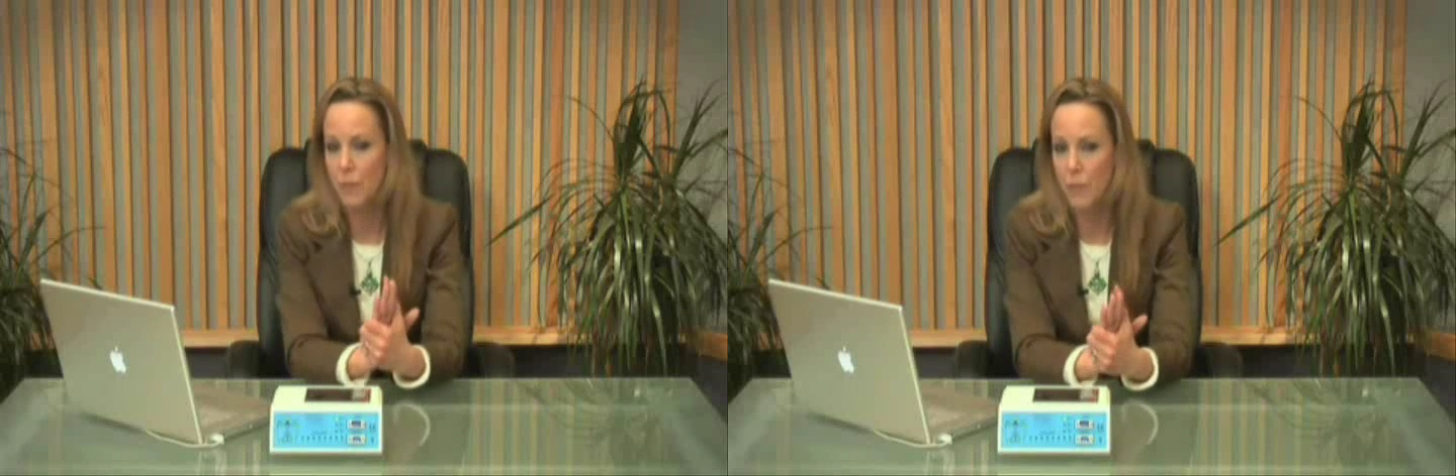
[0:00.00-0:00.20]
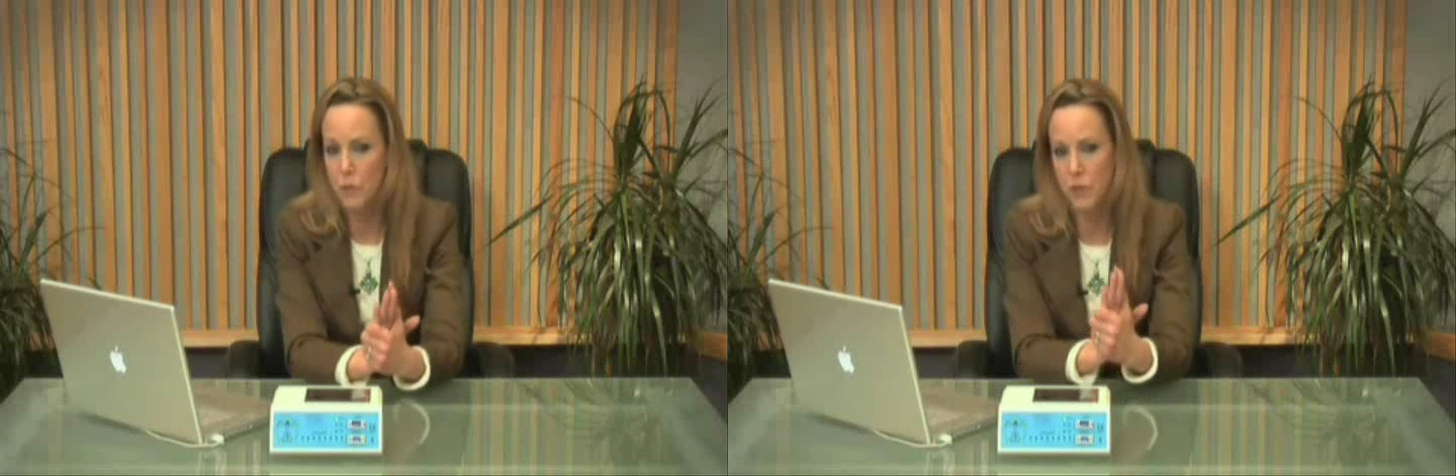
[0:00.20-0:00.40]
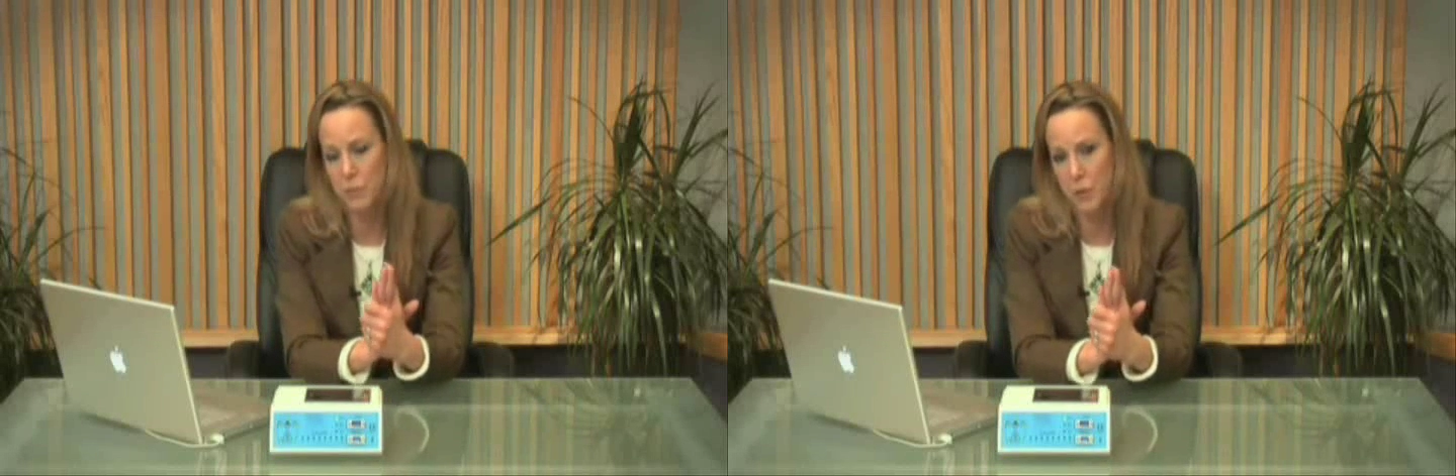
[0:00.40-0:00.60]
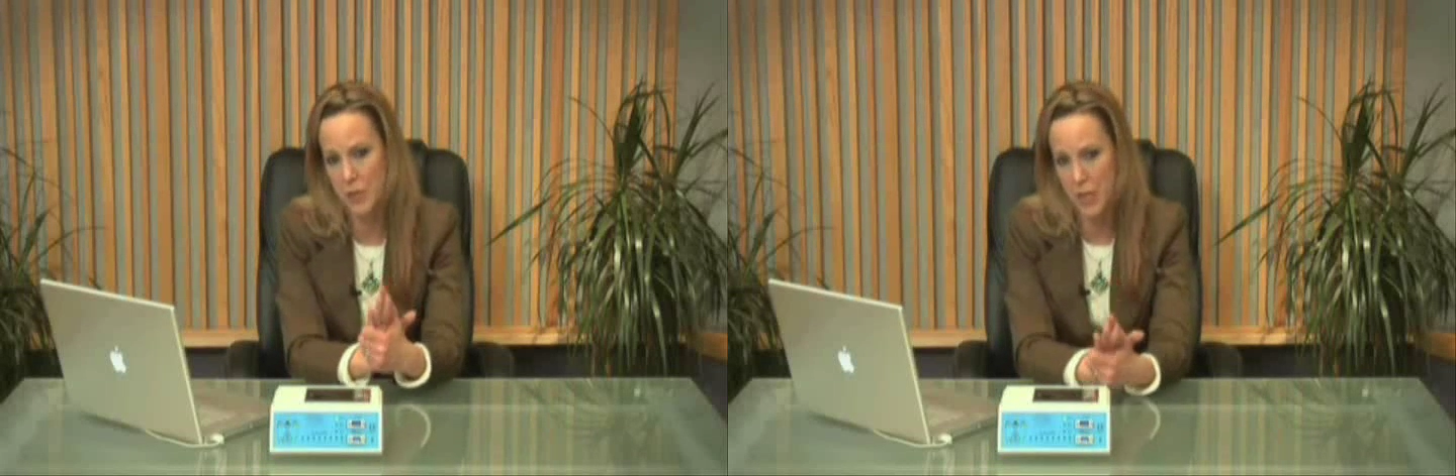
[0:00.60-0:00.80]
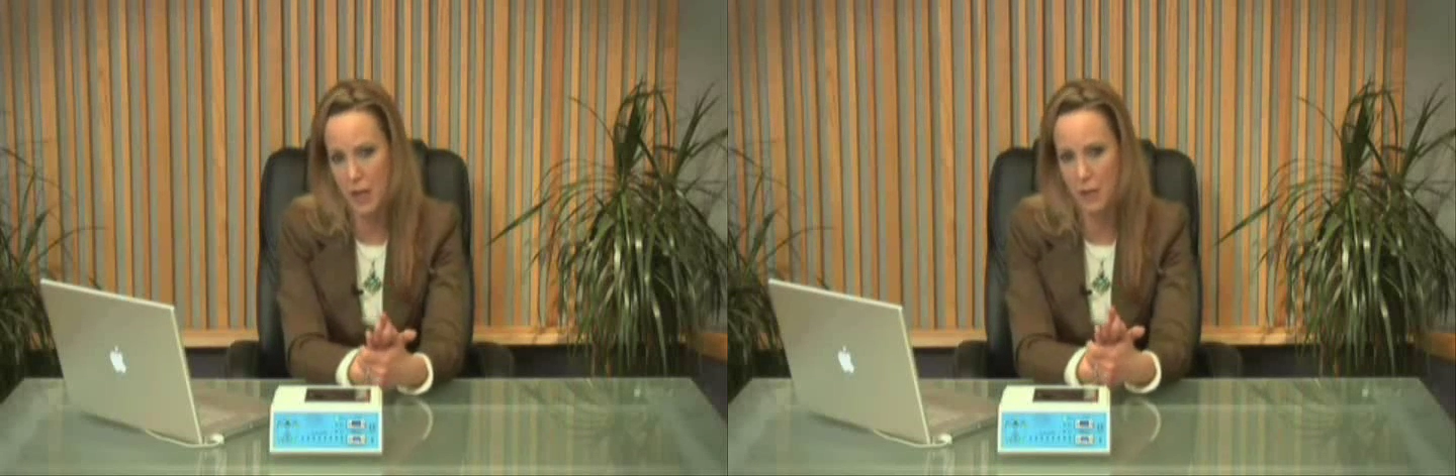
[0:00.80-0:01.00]
most
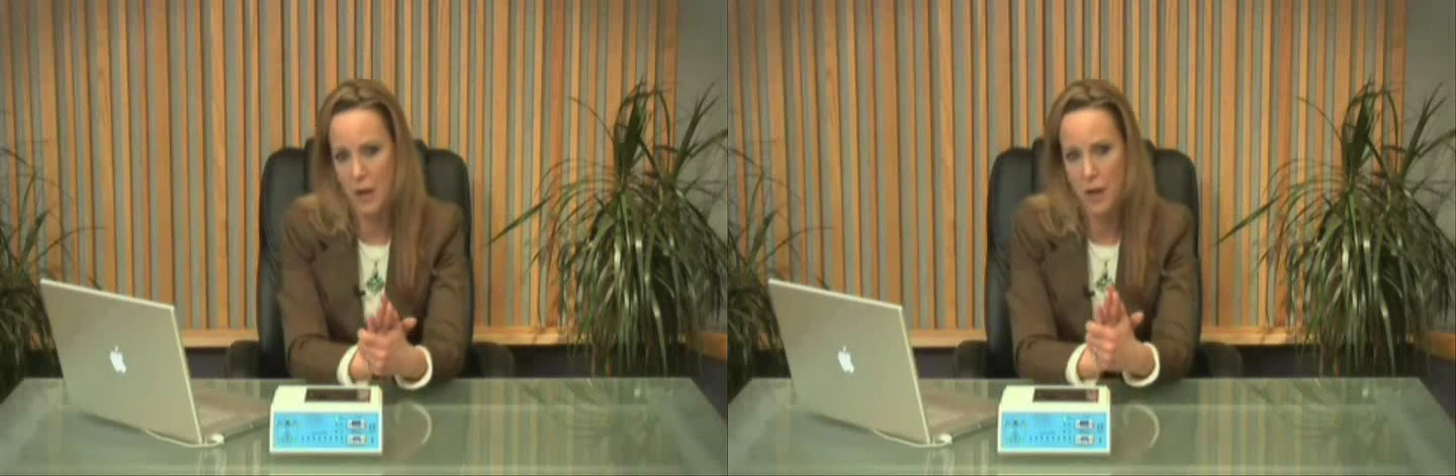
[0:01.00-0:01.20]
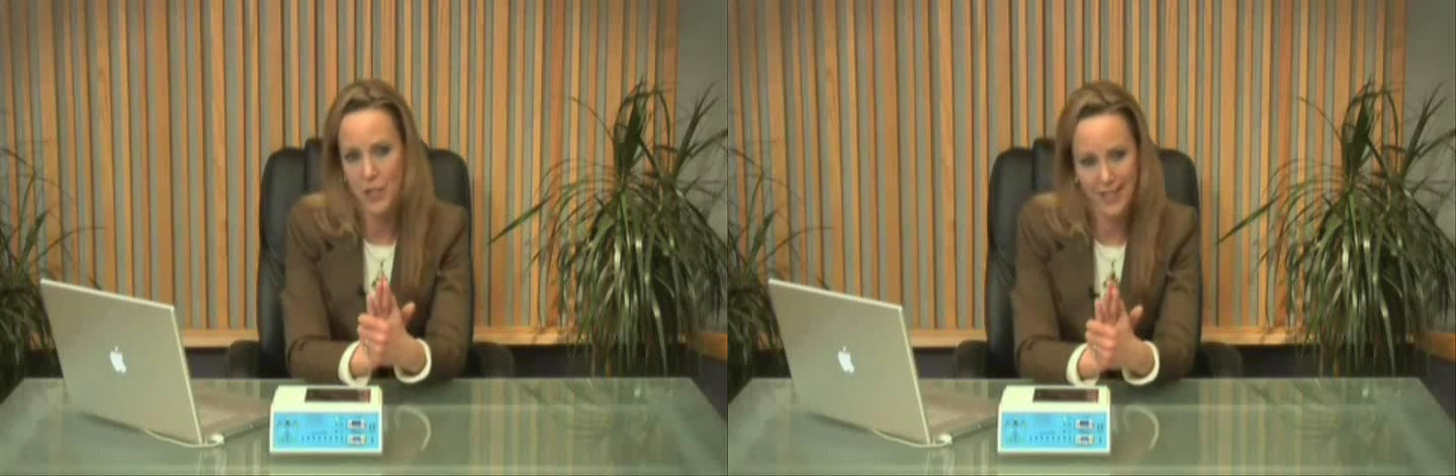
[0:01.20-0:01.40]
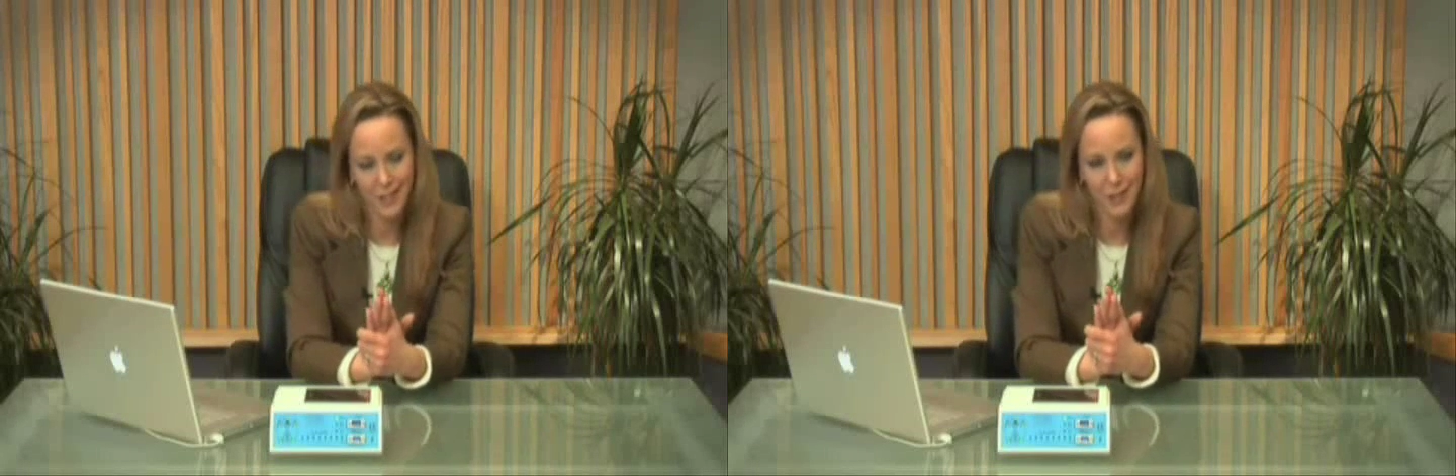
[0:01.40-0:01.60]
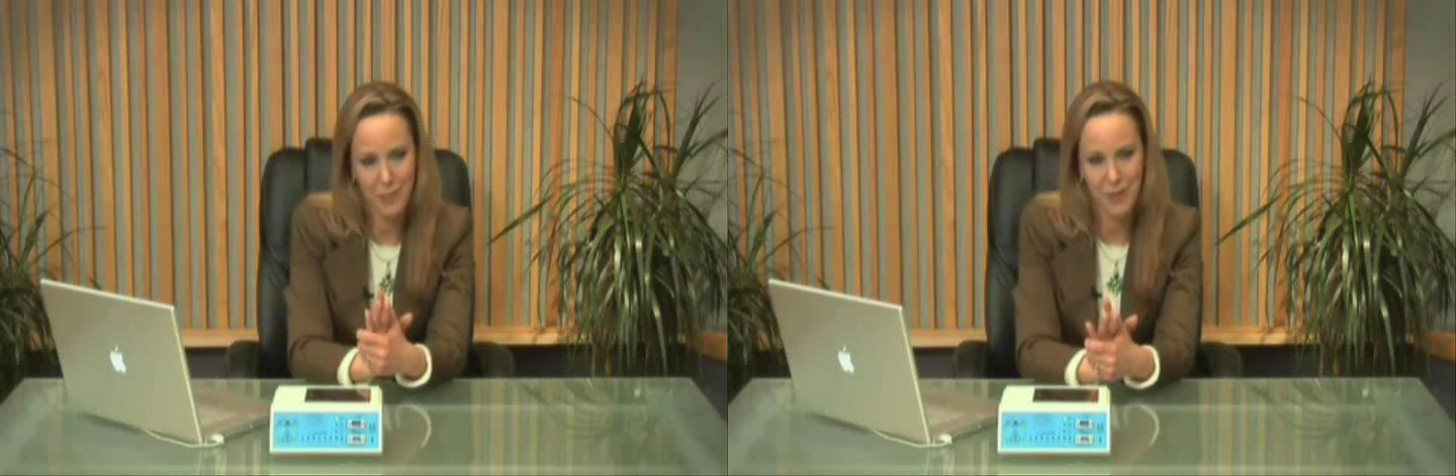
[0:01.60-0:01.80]
pertain to each